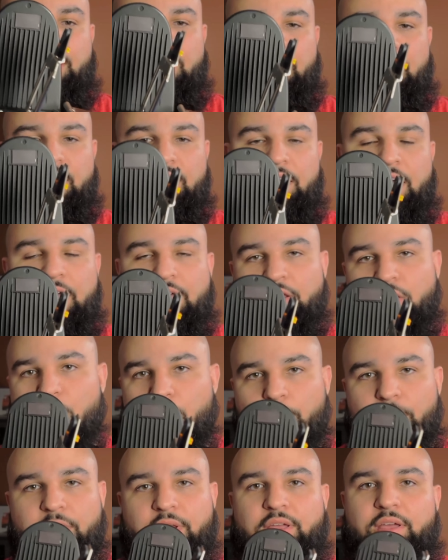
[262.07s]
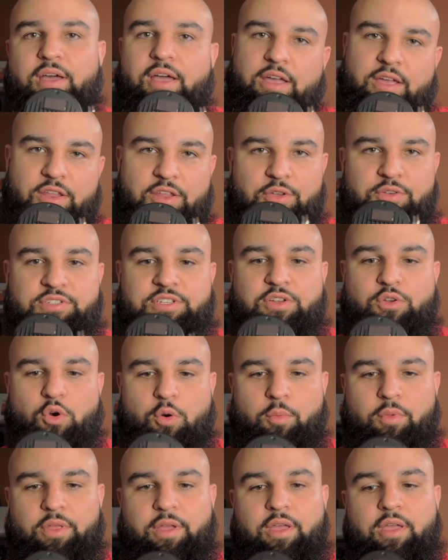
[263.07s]
like I can open it, I can use it
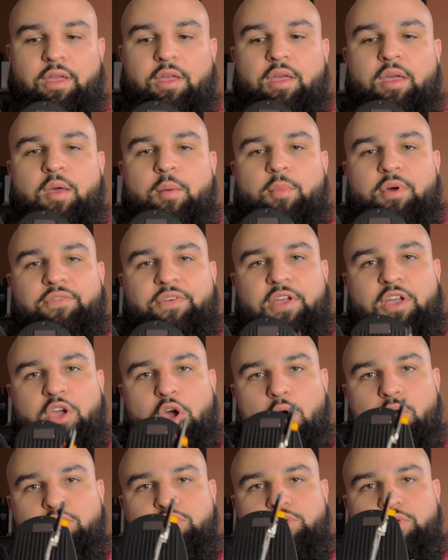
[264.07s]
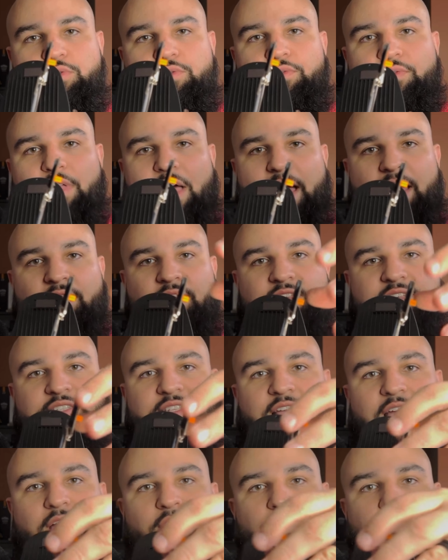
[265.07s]
normally. But if I go to flatten this
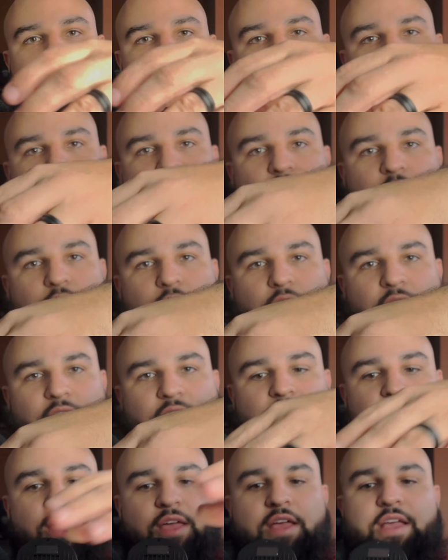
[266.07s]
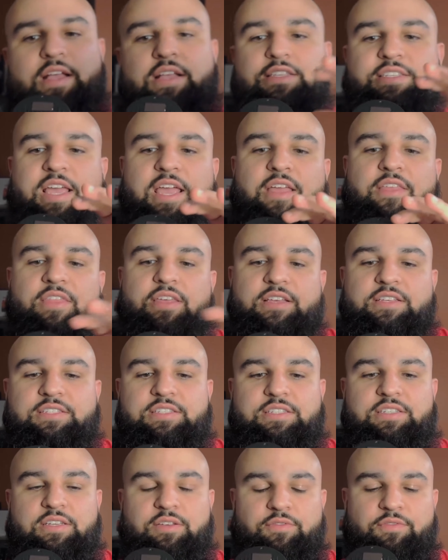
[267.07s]
down, right? If I go to like take
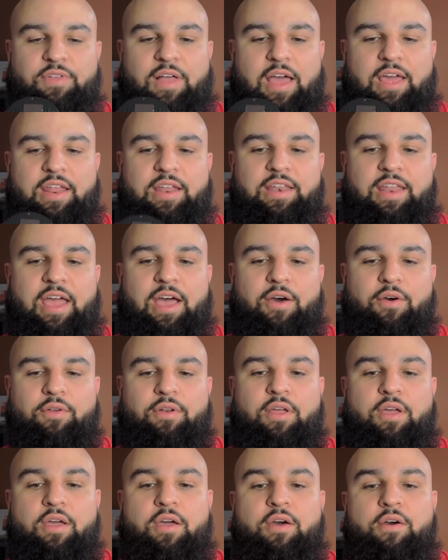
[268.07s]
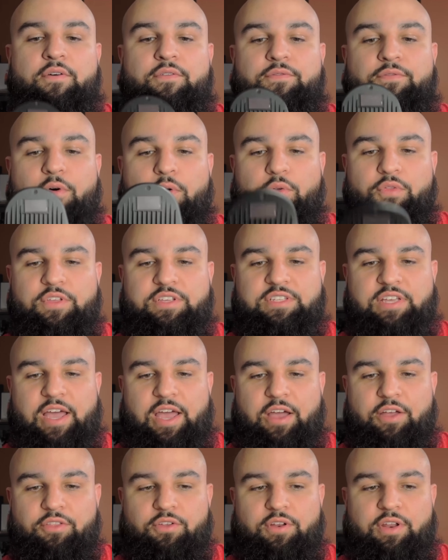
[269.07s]
this, flatten it down, fold this guy
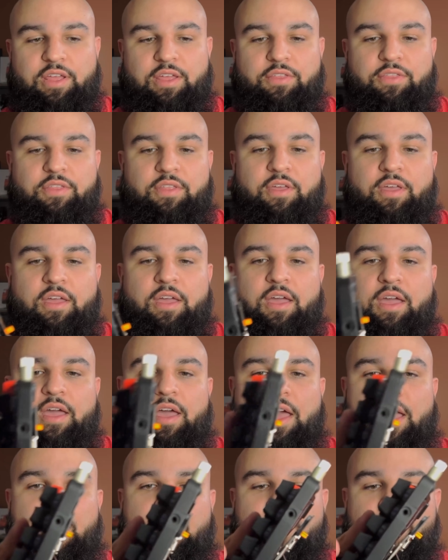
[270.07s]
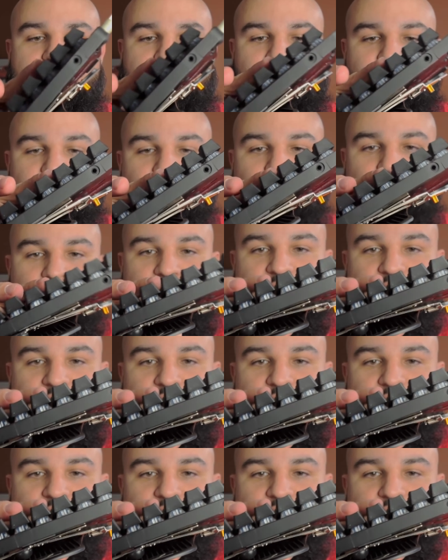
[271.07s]
underneath, and put it